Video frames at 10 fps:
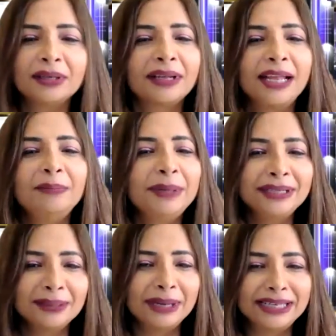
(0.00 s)
not
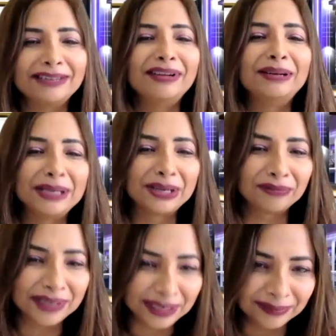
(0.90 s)
helping the mental well-being
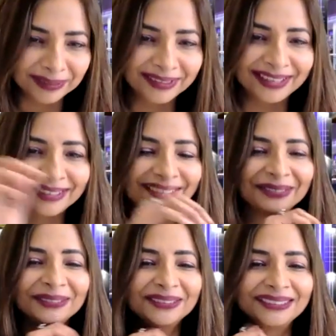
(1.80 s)
of anyone right
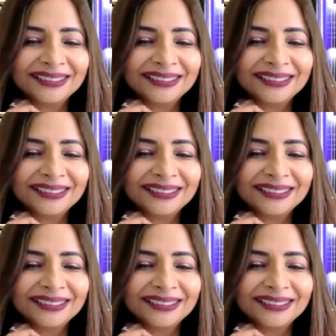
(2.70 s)
now.